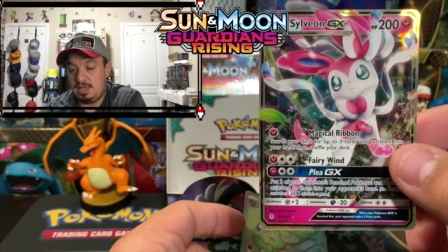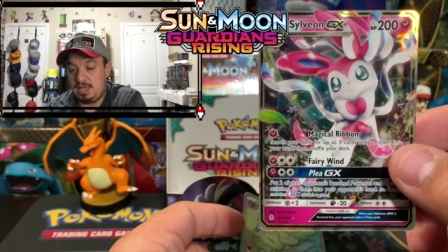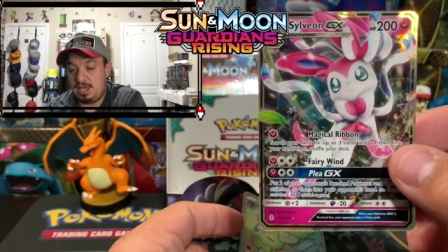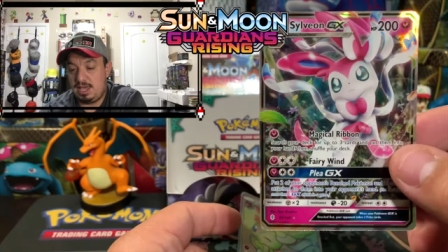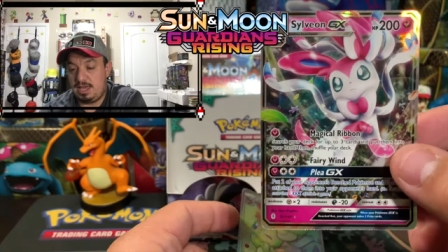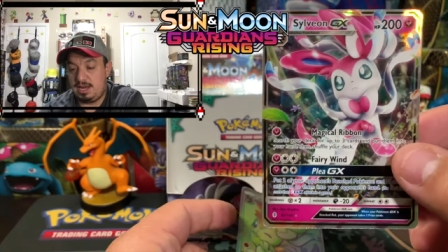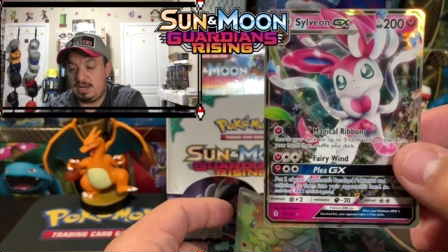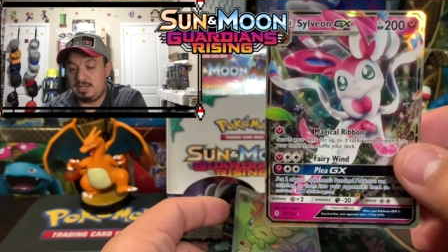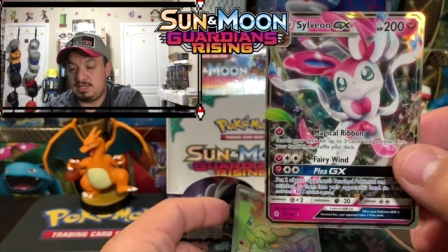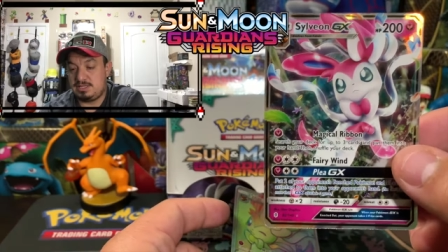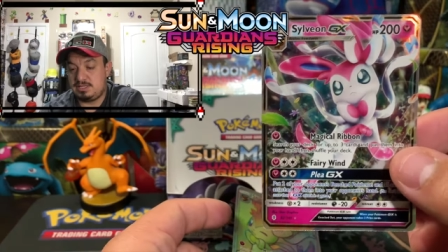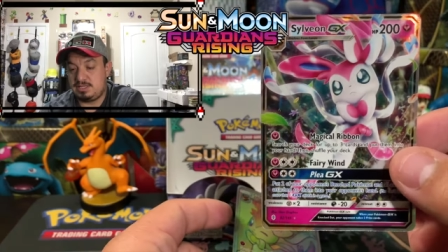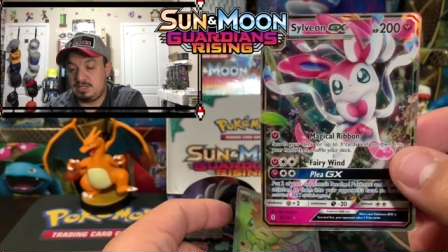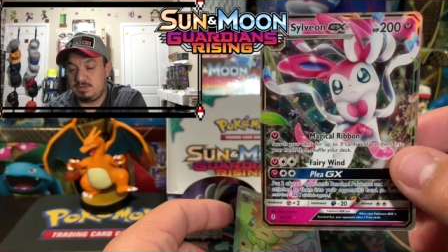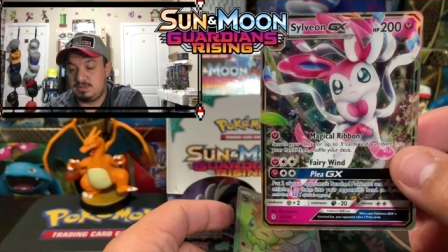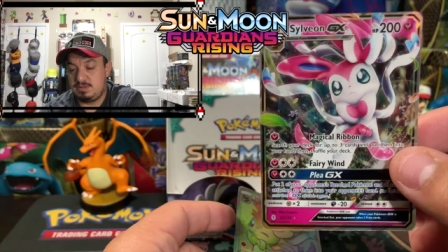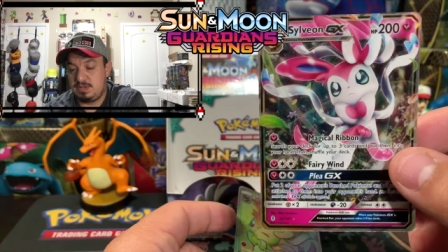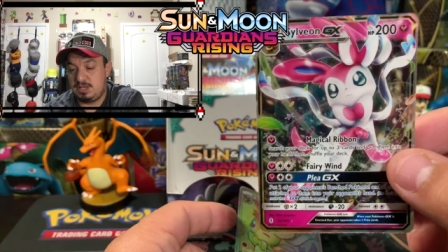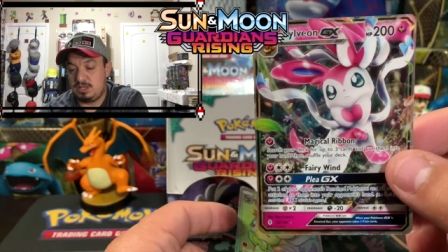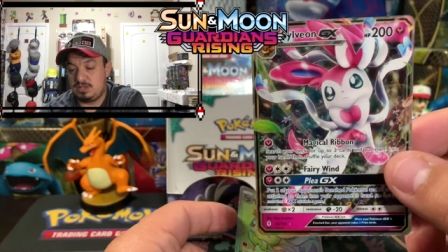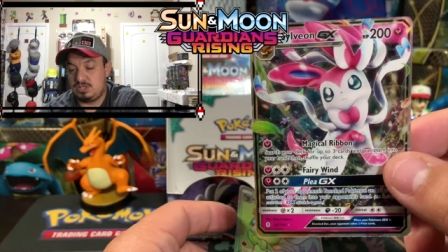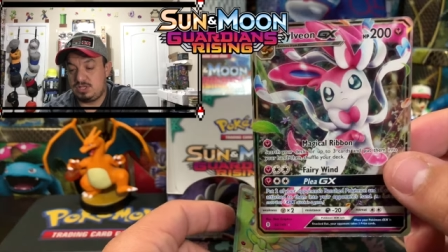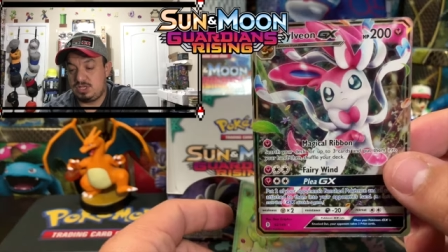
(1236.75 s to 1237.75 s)
and a
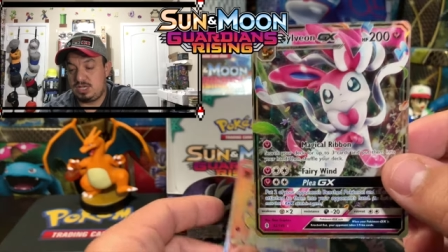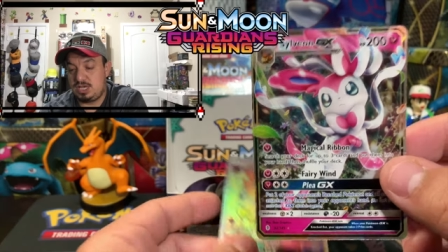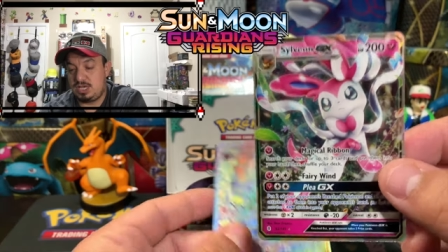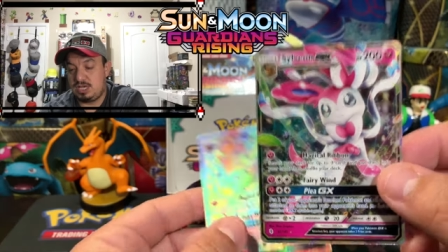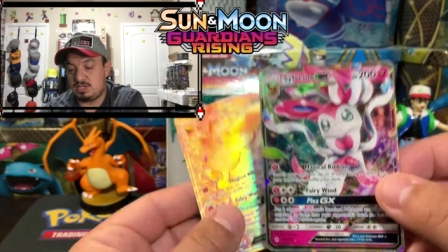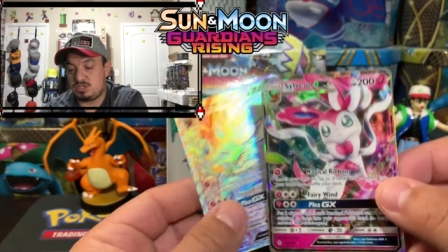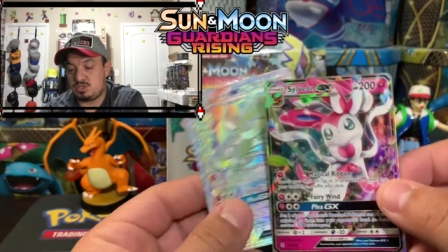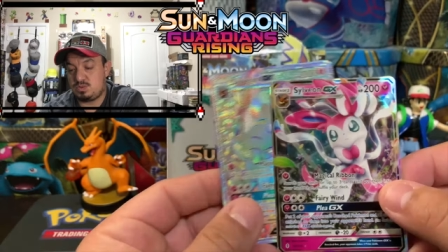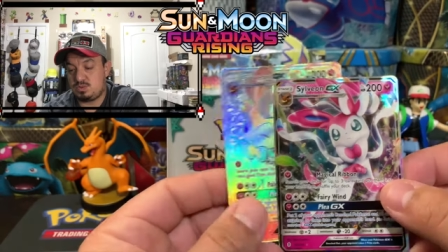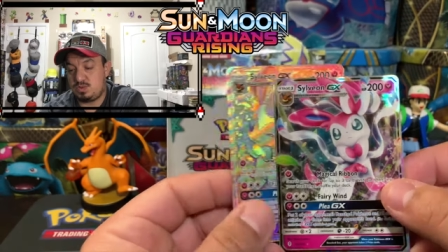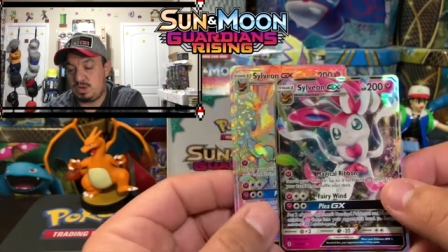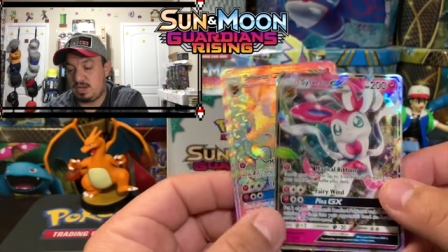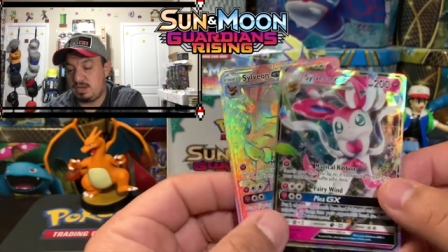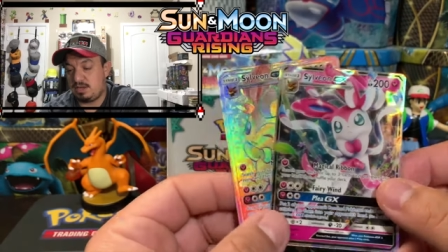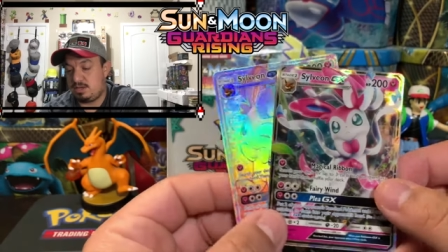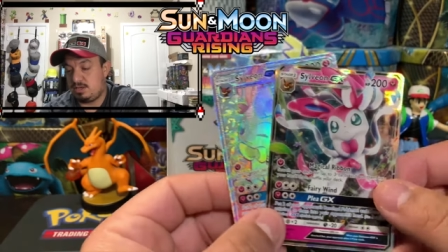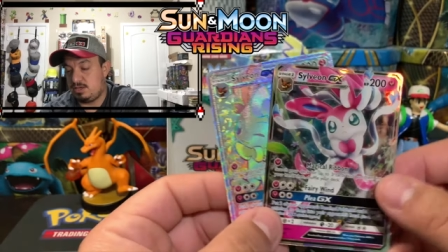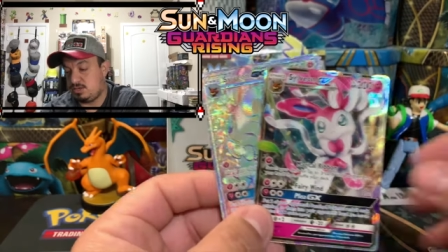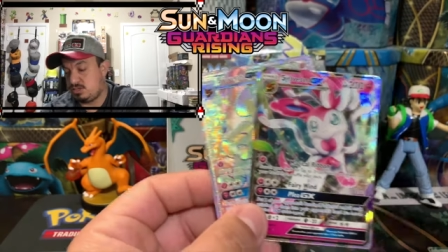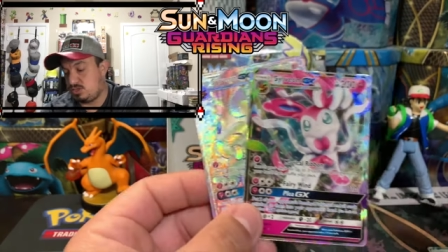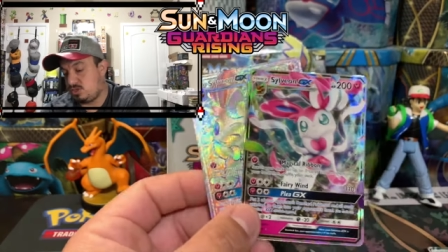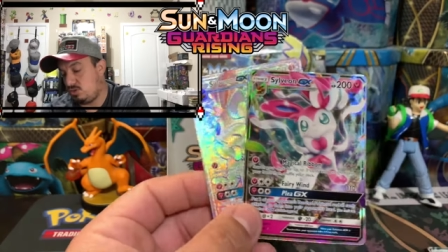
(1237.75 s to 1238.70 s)
Sylveon GX Regular.